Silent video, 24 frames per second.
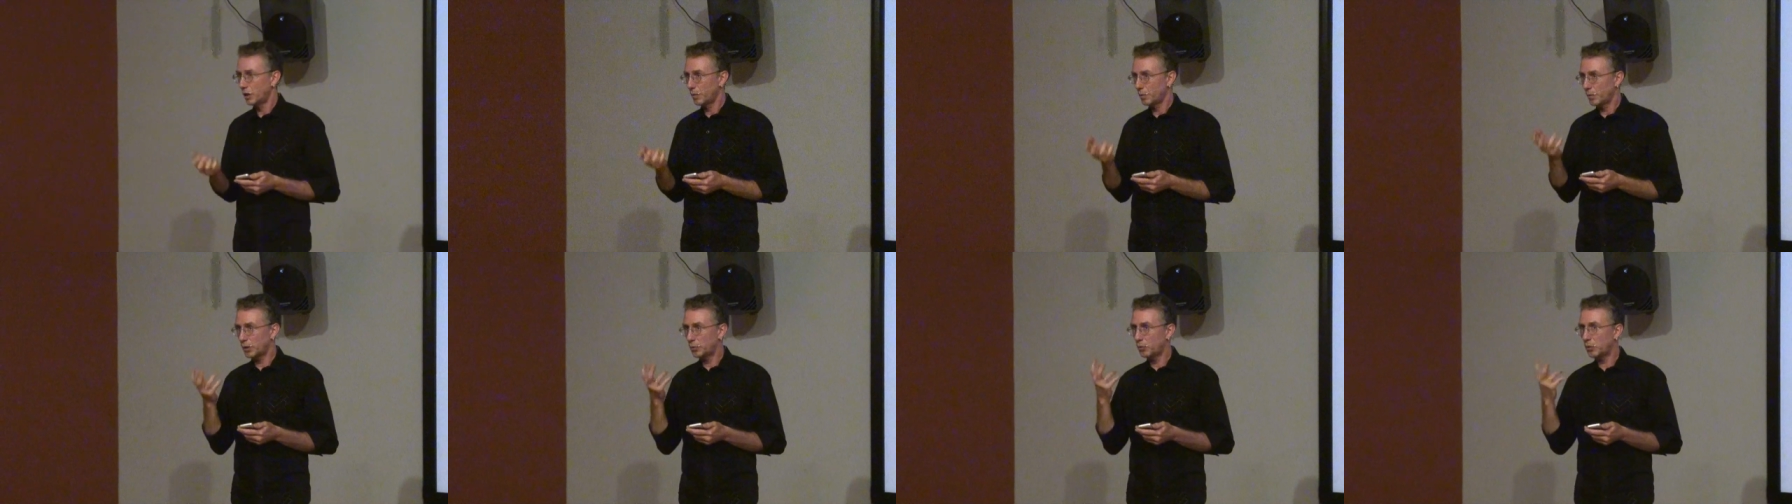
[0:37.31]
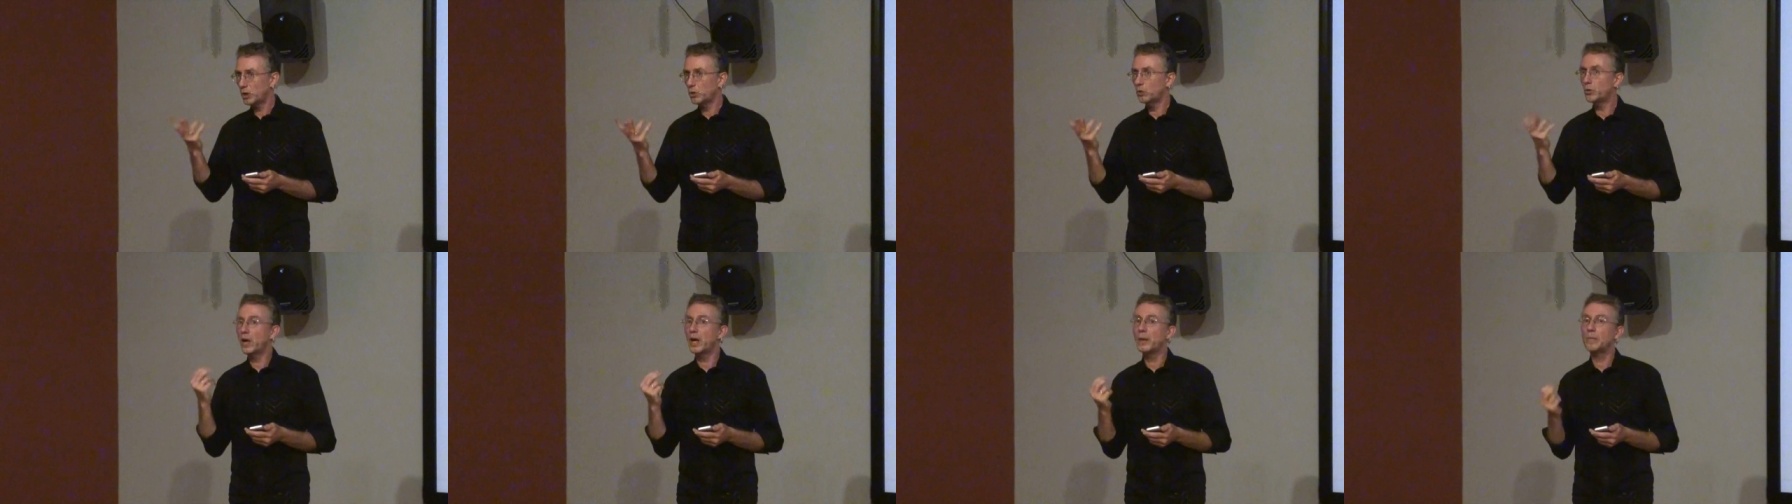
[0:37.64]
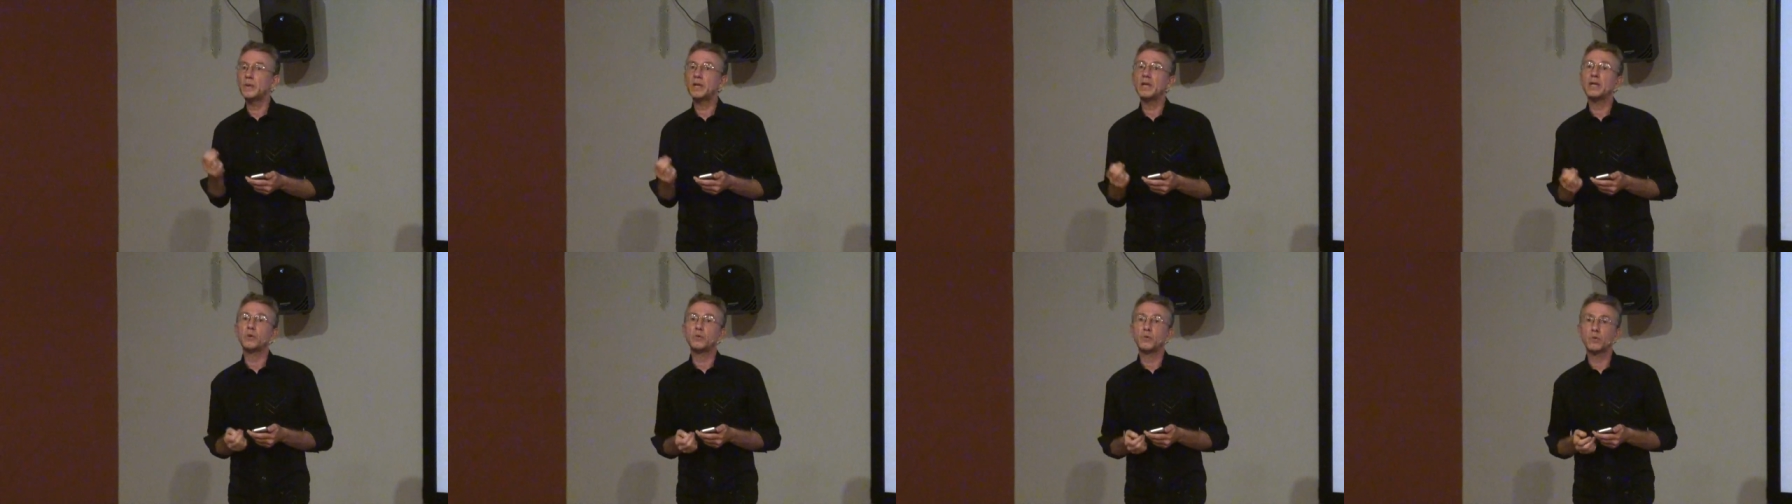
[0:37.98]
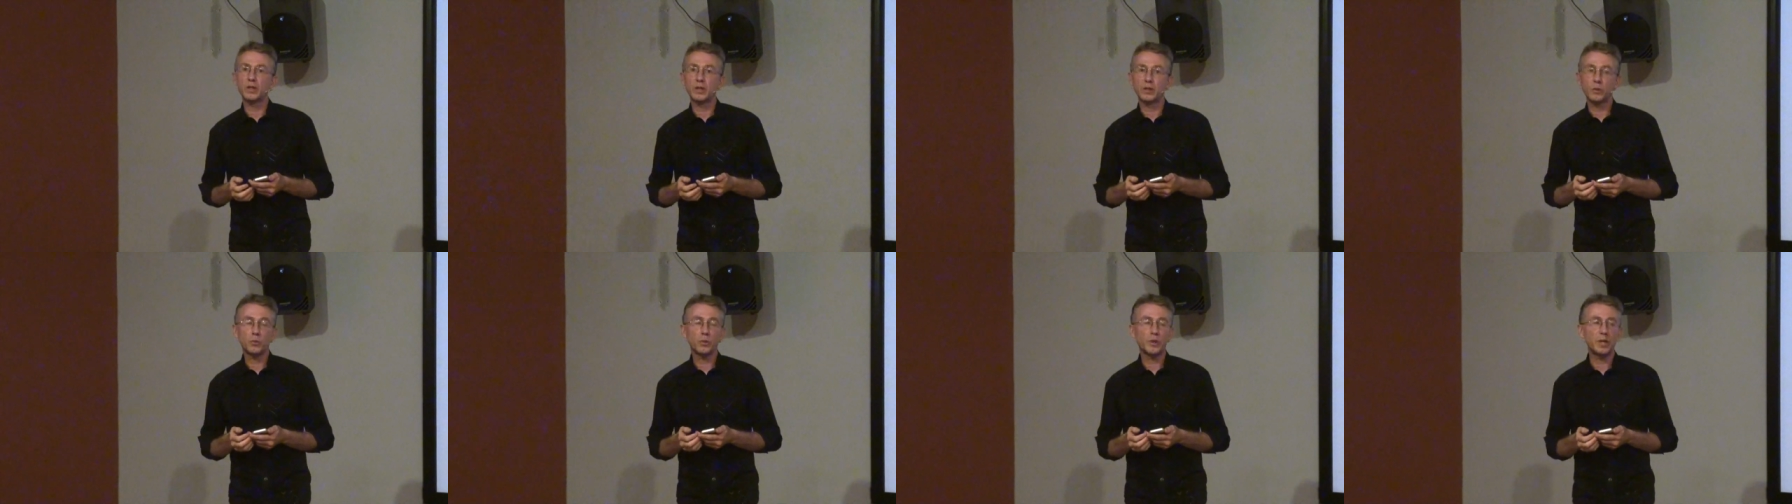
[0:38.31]
But what do I mean
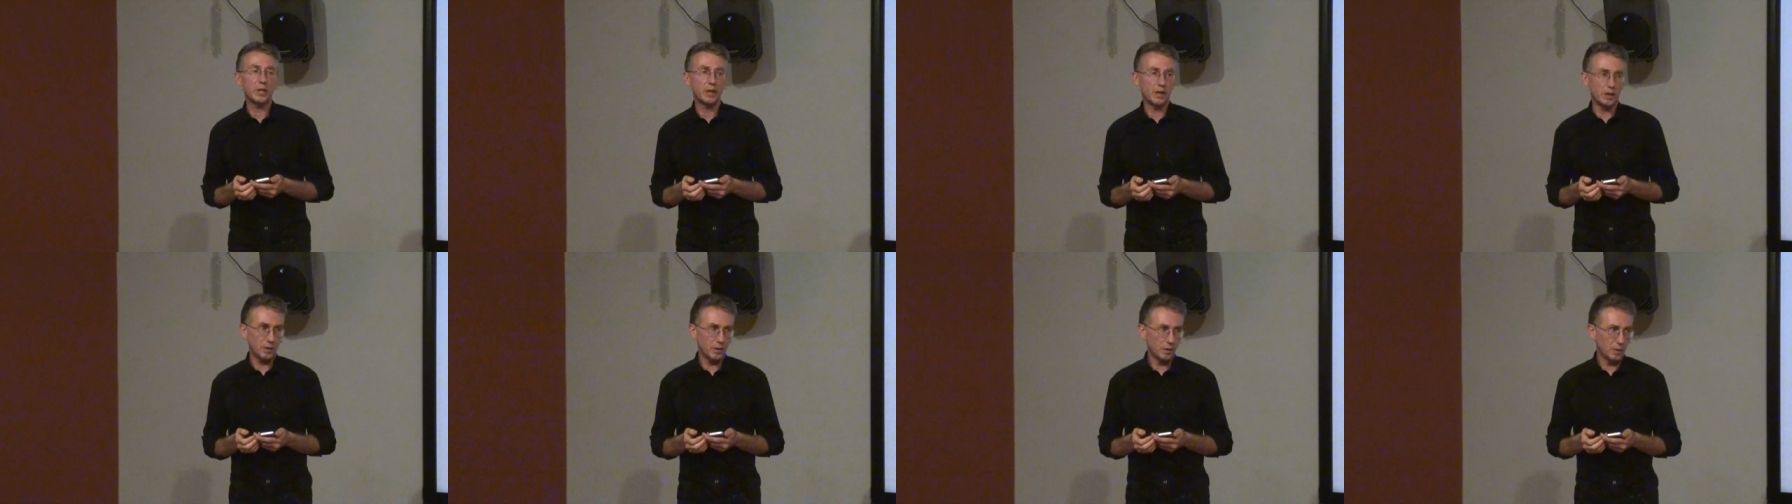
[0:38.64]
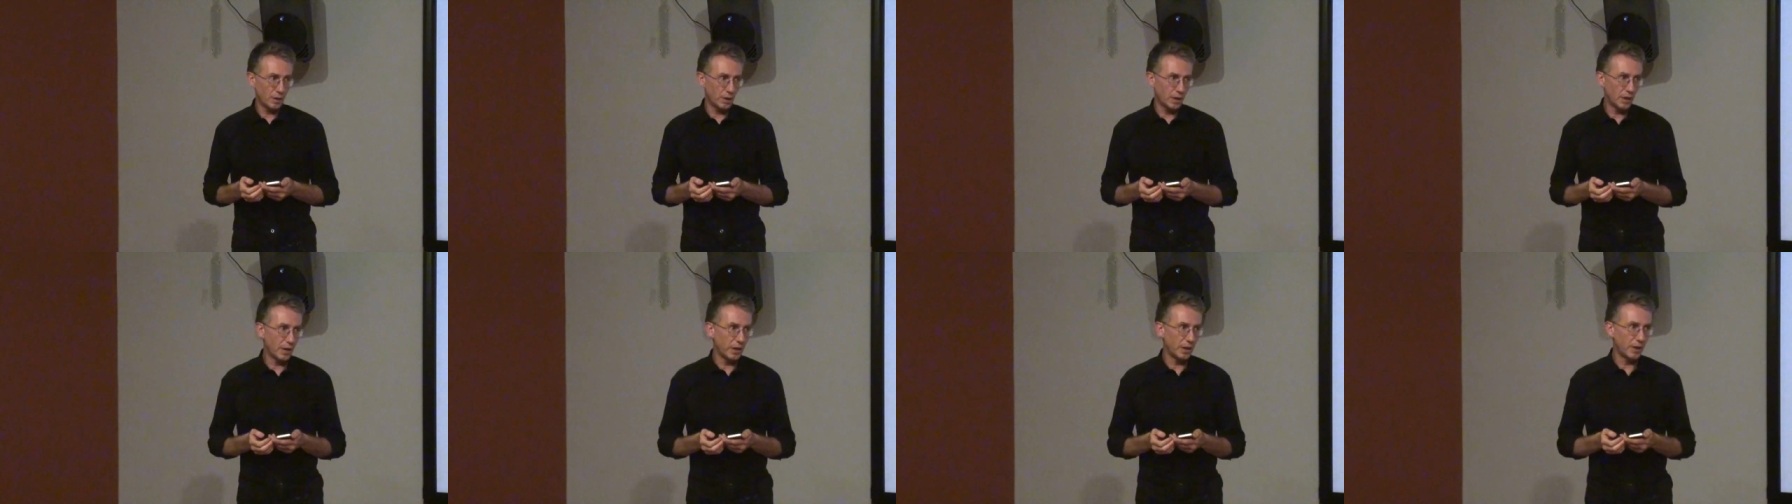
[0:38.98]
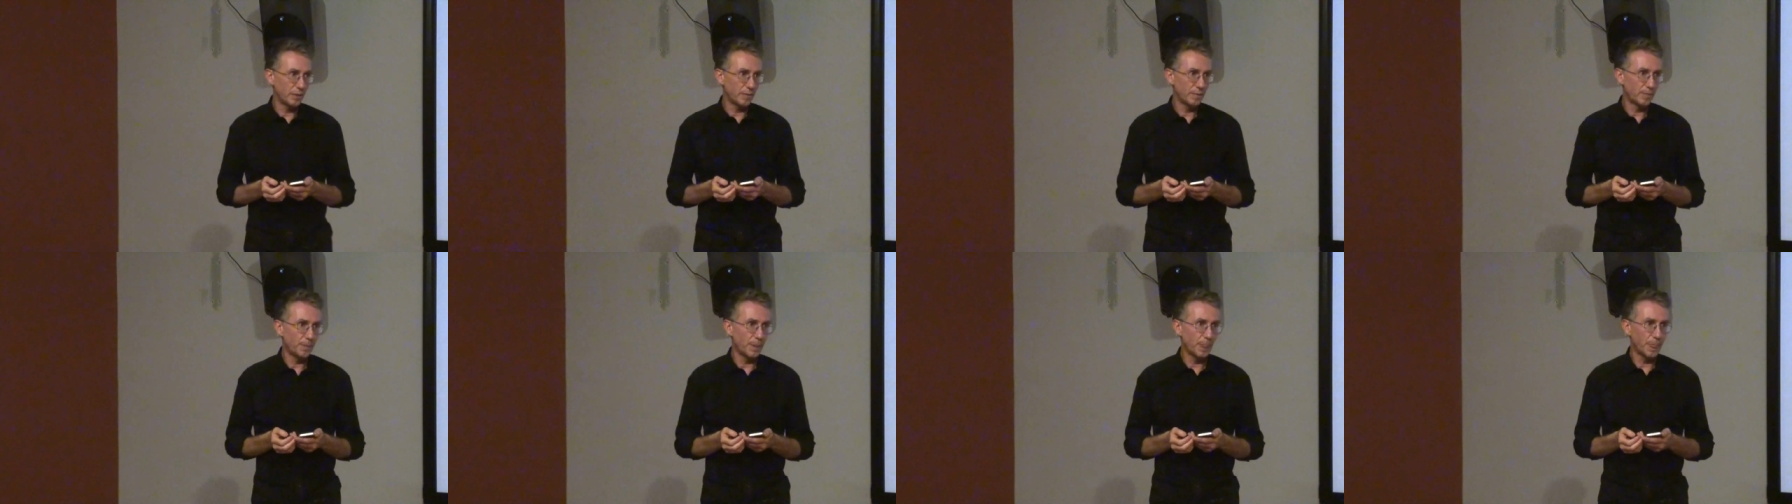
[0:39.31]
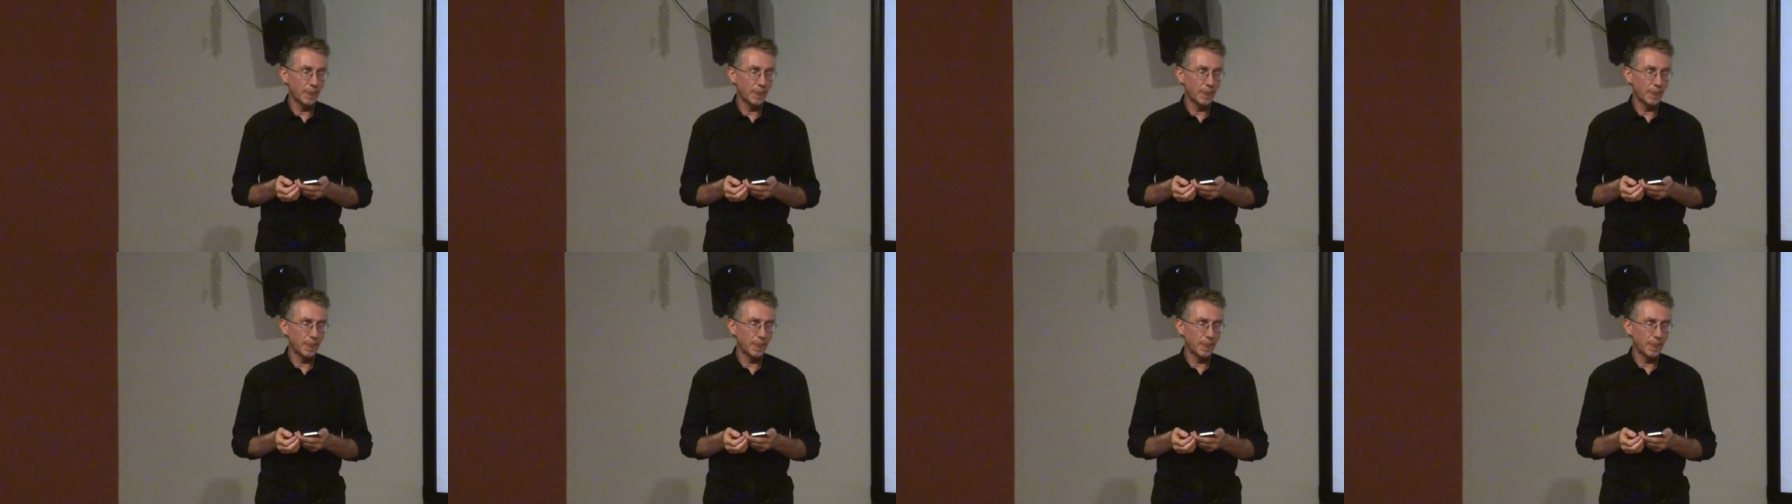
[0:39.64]
with the we in the I?